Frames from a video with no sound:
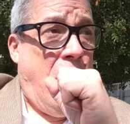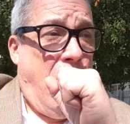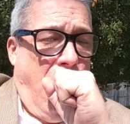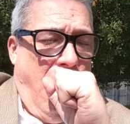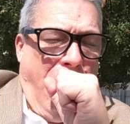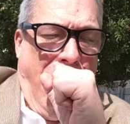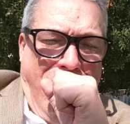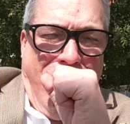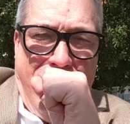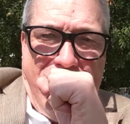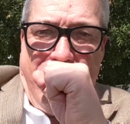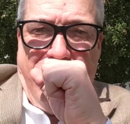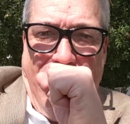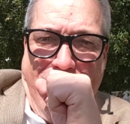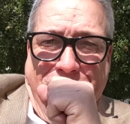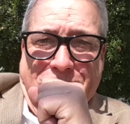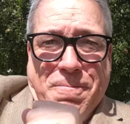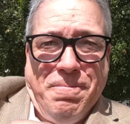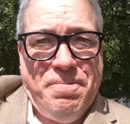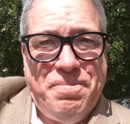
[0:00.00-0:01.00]
that
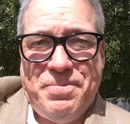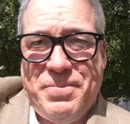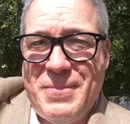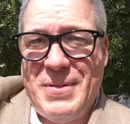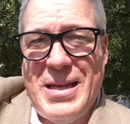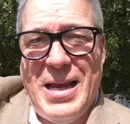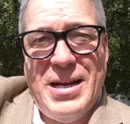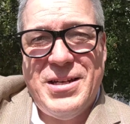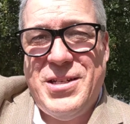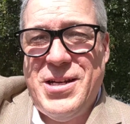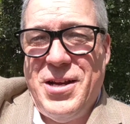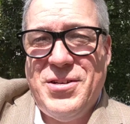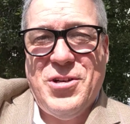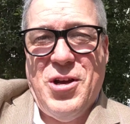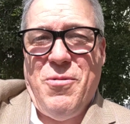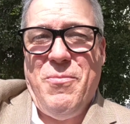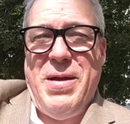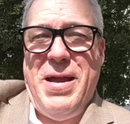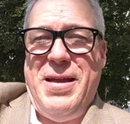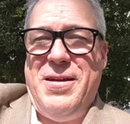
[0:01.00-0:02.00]
Judge
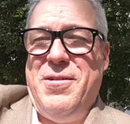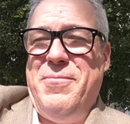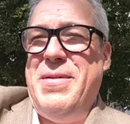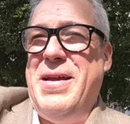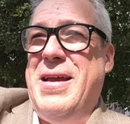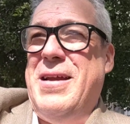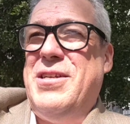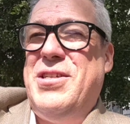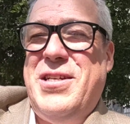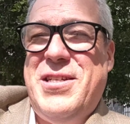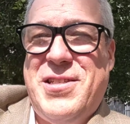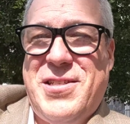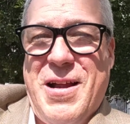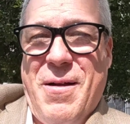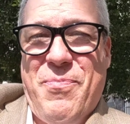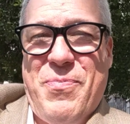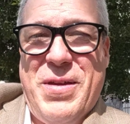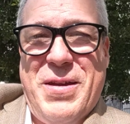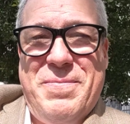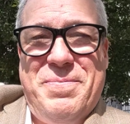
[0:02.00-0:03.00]
Olmedo, man, she's
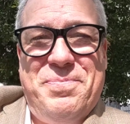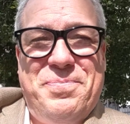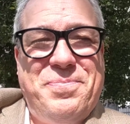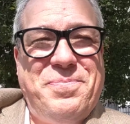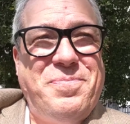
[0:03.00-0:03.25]
something.